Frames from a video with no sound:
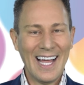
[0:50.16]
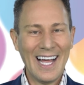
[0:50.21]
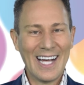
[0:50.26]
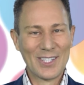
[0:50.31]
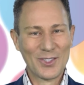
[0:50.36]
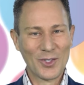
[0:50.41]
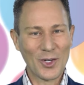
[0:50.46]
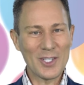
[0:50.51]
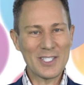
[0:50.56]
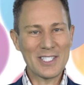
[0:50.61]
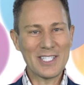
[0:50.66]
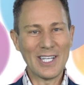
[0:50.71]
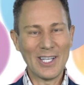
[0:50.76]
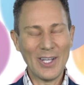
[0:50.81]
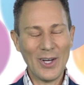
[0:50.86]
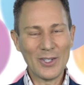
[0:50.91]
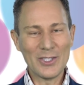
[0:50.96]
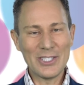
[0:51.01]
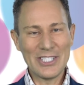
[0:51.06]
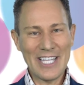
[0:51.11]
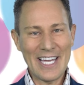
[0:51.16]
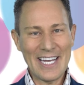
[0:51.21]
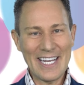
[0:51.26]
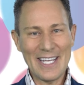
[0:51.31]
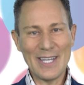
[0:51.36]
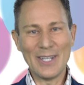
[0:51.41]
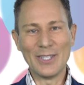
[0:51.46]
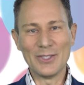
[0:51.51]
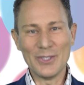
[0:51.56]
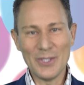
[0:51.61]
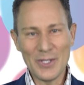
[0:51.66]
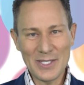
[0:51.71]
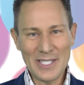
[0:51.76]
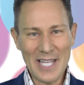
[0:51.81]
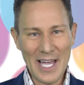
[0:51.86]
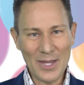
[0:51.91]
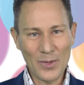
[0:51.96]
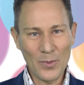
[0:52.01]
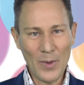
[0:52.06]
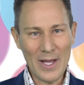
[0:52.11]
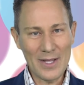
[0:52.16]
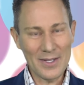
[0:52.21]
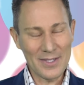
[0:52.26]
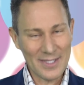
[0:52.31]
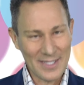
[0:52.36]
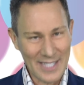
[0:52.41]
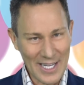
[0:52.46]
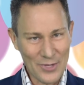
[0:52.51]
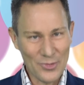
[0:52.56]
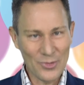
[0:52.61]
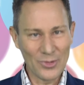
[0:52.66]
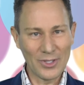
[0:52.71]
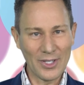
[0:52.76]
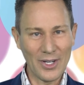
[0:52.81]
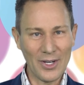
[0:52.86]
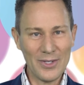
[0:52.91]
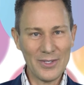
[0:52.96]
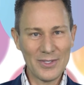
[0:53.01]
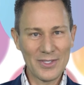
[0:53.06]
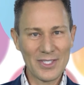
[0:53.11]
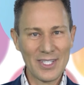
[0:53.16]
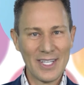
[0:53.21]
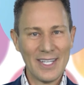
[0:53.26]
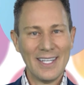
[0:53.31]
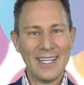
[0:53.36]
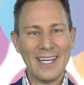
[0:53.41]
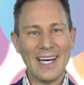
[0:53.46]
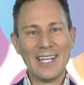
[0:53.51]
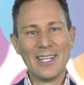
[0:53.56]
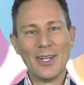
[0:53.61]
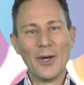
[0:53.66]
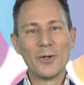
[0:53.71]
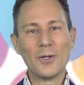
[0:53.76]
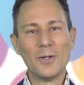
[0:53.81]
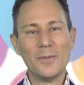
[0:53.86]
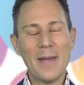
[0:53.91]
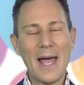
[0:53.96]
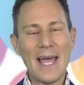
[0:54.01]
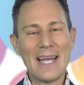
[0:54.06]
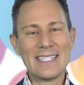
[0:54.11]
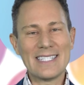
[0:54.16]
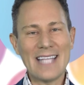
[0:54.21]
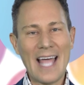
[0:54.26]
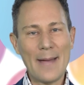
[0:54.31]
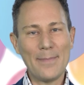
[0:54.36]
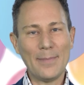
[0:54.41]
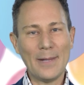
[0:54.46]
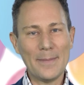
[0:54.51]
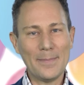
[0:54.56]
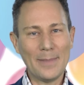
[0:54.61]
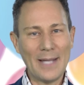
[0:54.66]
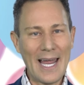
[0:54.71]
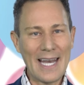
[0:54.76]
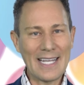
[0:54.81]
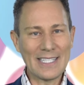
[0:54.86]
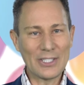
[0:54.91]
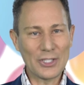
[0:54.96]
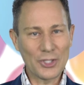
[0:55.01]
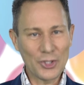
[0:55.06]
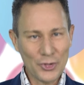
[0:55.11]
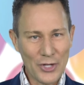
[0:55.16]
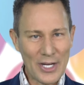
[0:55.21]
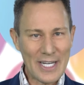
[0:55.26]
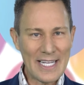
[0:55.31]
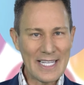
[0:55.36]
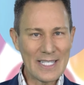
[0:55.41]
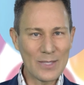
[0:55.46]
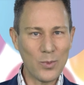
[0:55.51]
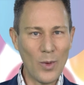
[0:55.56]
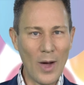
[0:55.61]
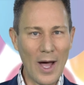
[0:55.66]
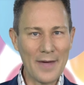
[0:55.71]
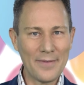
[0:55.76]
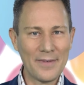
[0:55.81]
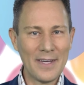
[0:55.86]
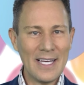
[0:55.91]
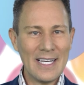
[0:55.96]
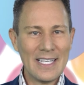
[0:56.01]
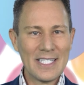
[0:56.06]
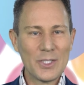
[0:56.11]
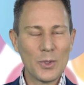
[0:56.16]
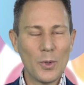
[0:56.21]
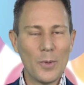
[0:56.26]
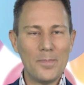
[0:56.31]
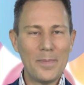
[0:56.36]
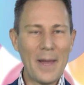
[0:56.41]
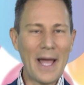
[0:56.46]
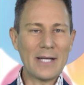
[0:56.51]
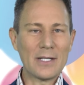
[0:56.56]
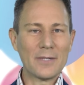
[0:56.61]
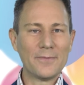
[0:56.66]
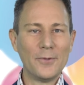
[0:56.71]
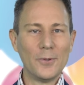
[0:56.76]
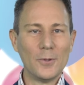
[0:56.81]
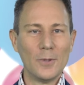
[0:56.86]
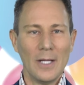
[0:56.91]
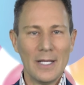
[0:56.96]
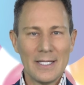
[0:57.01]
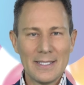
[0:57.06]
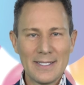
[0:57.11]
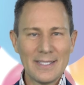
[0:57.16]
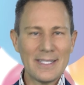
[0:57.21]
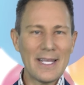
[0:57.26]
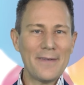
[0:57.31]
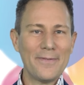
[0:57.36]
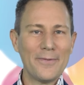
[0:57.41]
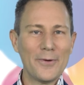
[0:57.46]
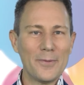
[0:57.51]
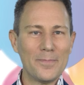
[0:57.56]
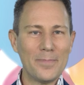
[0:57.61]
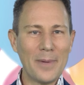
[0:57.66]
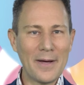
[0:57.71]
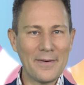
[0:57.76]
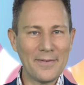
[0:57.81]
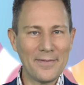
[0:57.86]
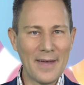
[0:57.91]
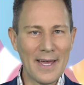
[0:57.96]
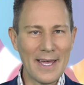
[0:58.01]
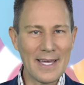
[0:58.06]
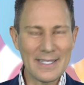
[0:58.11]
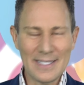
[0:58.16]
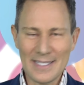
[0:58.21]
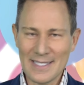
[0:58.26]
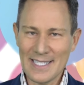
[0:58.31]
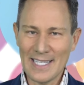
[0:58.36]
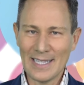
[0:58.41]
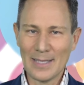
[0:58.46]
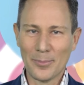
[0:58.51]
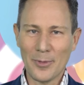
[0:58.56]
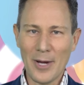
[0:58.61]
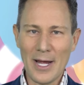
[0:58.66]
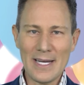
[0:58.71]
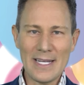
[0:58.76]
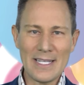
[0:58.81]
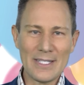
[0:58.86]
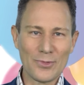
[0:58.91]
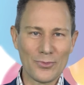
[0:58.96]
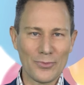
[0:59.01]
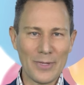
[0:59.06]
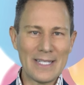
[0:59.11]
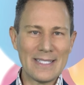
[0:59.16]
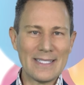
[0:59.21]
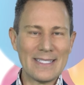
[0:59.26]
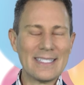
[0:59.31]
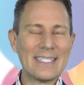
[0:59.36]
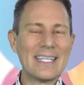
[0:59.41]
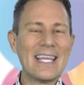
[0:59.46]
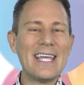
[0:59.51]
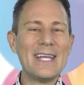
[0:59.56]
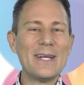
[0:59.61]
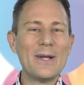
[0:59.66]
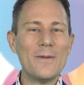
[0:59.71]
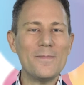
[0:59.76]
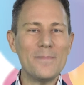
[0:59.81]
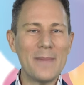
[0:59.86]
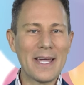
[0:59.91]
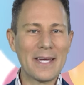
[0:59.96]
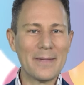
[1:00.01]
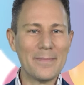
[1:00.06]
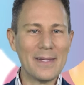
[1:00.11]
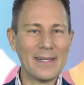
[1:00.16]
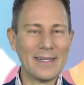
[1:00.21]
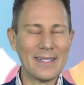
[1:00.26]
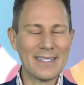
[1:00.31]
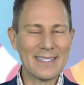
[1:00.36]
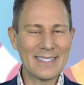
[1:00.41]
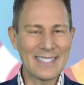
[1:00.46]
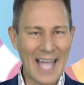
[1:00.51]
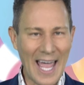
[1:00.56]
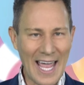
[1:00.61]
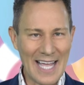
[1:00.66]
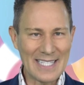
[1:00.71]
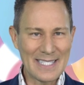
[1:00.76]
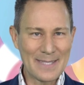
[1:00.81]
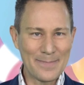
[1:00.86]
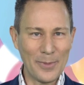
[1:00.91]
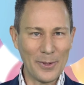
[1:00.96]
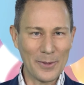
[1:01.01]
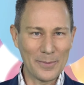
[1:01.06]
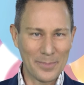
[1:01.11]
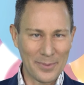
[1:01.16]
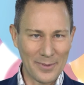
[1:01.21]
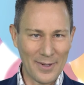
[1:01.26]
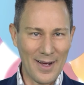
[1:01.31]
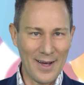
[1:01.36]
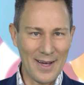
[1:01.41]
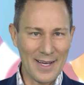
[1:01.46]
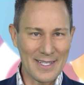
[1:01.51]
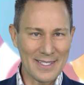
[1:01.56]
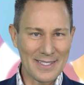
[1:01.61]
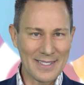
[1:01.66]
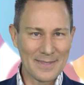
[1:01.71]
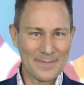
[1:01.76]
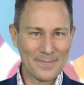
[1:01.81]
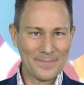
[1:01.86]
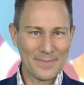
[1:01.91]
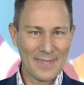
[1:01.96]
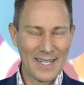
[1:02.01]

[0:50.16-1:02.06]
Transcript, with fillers: Across to Long Jetty on New South Wales' Central Coast, a local man is happily planning to treat his wife to a bountiful seafood buffet to celebrate his recent Keno Mega Millions 8 spot prize.